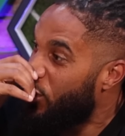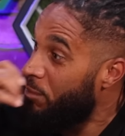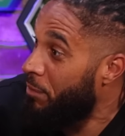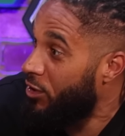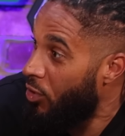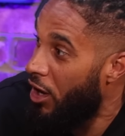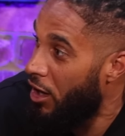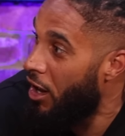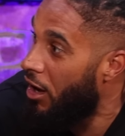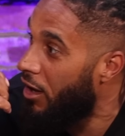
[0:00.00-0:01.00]
So it could be
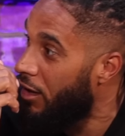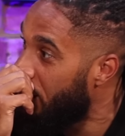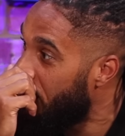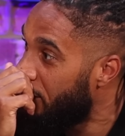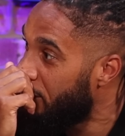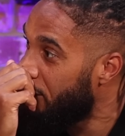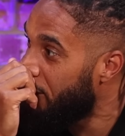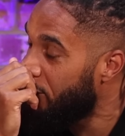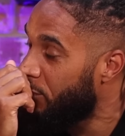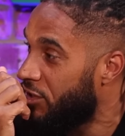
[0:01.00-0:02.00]
quite a lot.
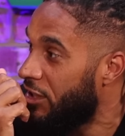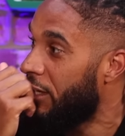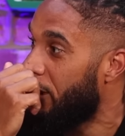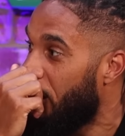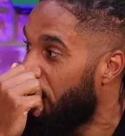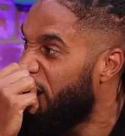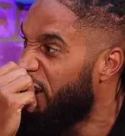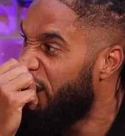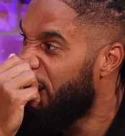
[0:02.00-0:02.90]
It could be You're 100 sitting mil. on.